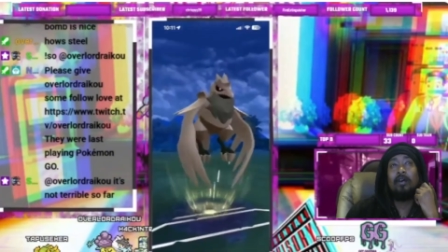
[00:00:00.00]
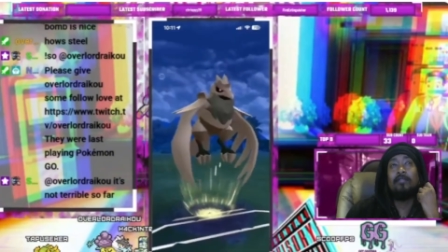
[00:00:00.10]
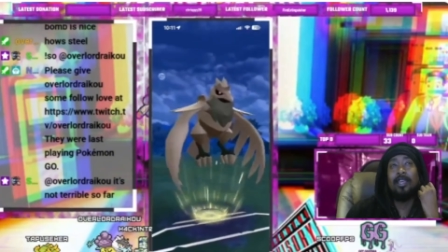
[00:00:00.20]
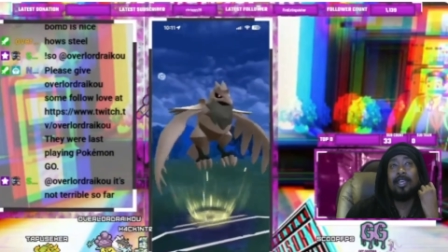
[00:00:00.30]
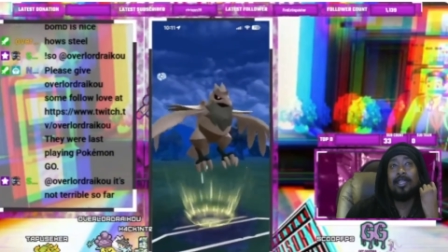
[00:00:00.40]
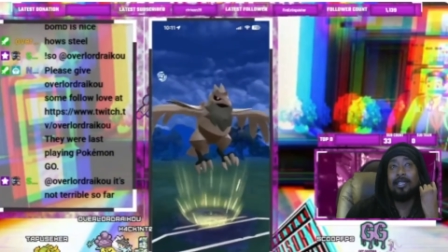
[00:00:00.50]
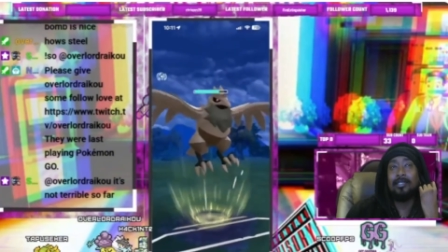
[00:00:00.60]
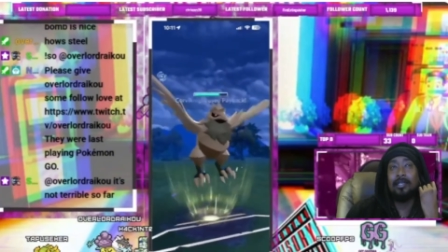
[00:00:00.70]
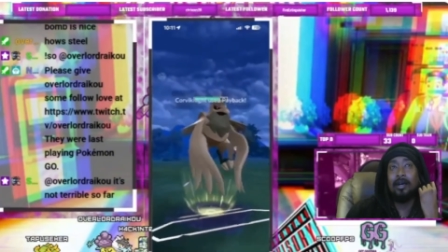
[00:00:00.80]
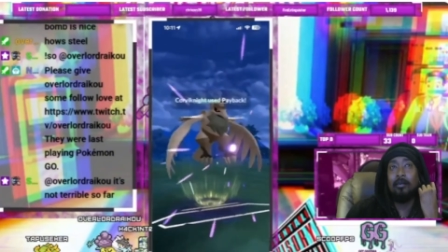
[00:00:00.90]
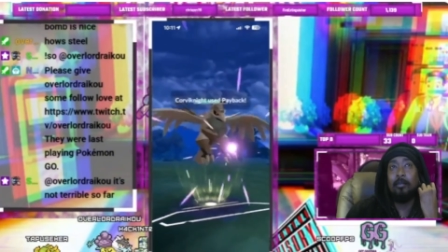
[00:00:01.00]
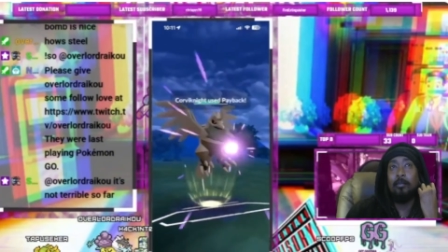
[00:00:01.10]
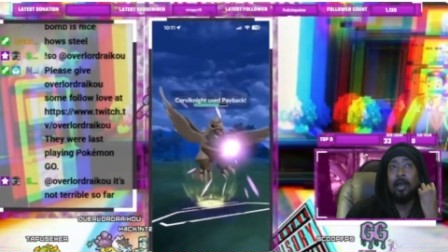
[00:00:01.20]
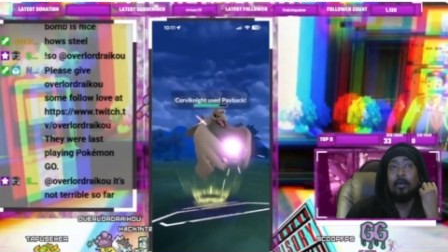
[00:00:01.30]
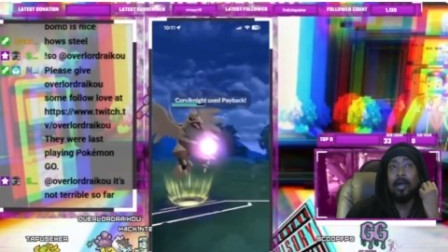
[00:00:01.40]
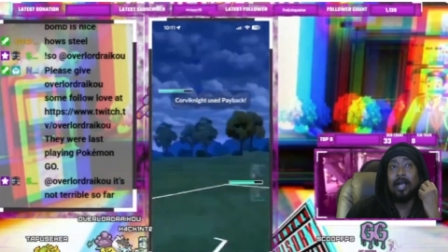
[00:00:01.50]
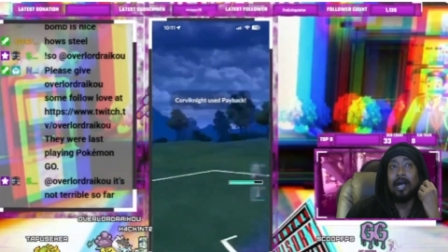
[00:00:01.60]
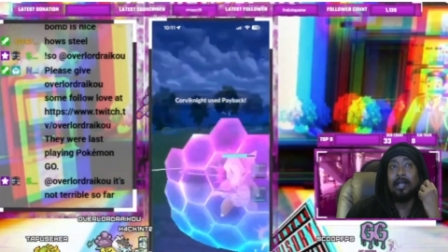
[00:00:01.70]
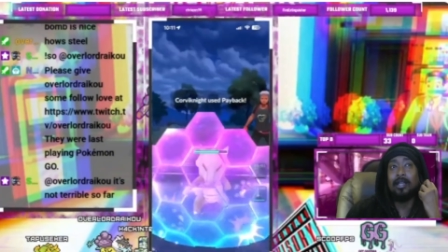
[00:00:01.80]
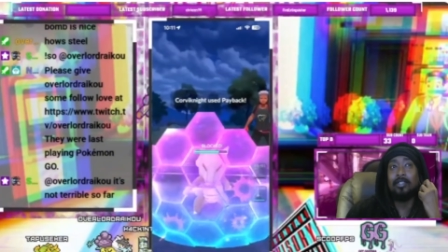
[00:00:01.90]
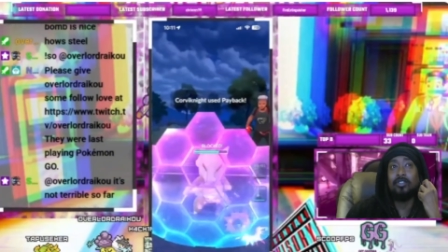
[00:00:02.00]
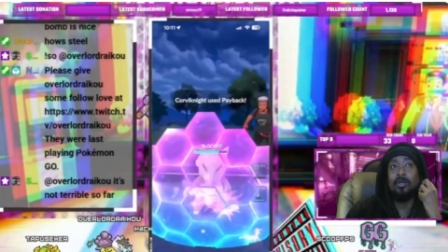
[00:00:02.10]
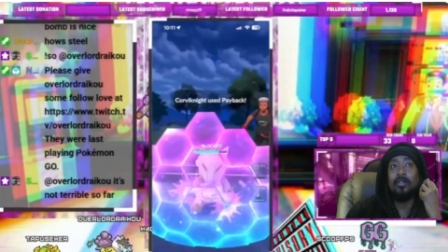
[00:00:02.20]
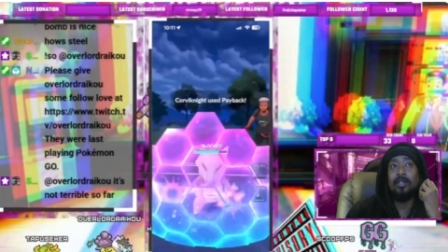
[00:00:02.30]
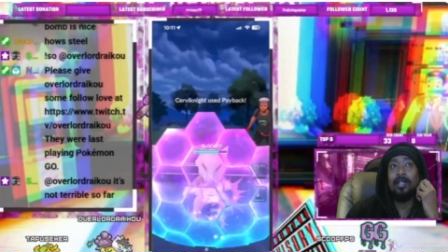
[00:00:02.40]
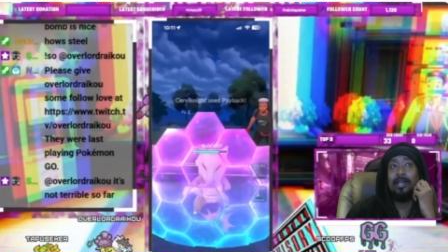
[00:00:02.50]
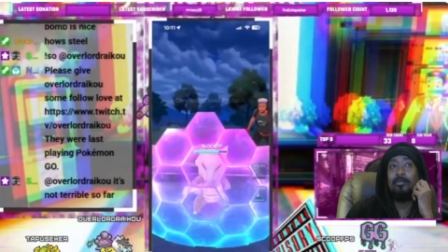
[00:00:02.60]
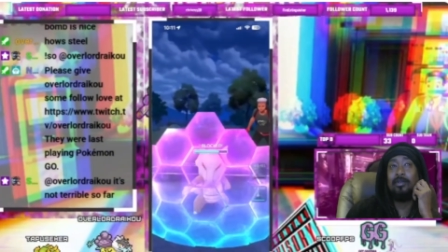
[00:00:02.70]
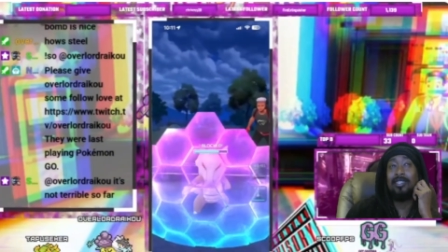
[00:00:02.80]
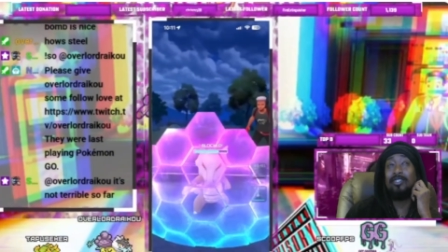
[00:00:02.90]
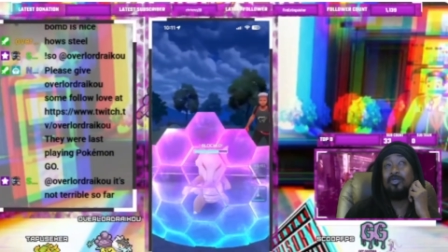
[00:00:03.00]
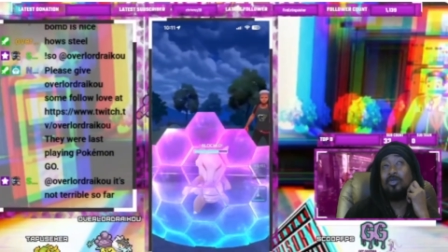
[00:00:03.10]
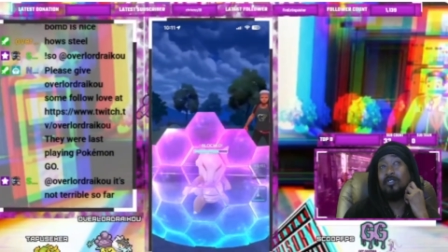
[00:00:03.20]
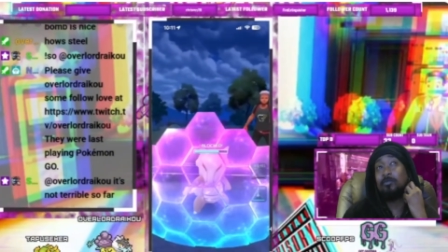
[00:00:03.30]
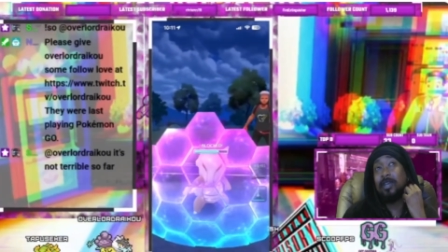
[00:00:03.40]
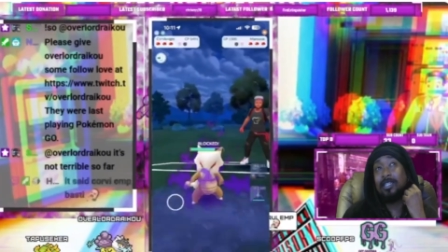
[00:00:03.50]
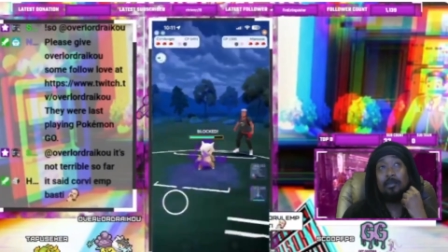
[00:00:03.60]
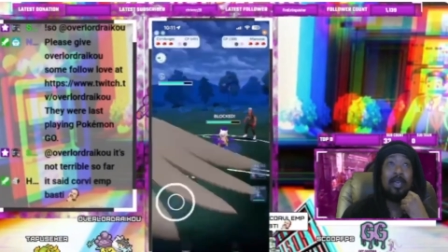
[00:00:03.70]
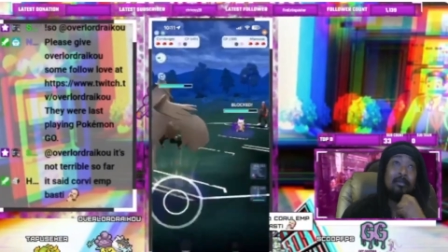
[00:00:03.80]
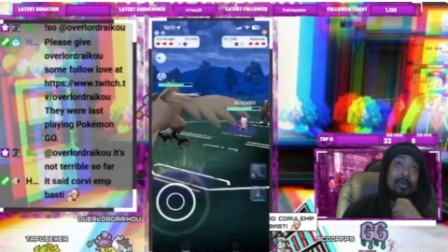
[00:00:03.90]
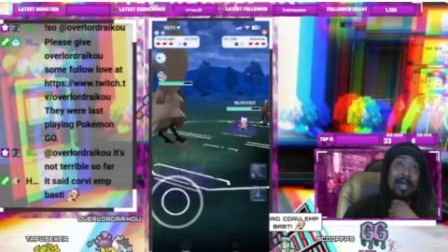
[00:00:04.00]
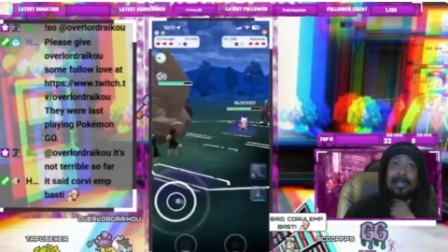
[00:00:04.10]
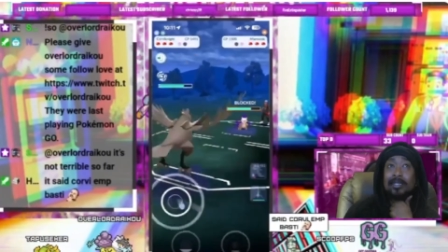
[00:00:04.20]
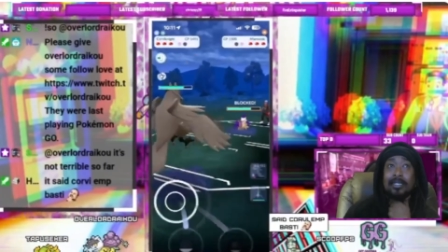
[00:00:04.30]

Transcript: to get this Marowak out of here sooner than later. But they do respect the payback.